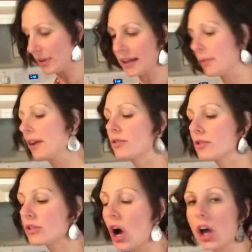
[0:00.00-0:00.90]
Like whenever
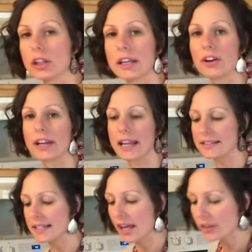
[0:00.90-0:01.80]
there's a holiday or a get
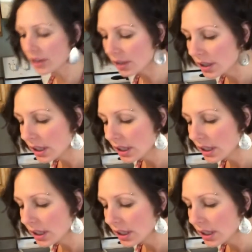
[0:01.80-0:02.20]
together,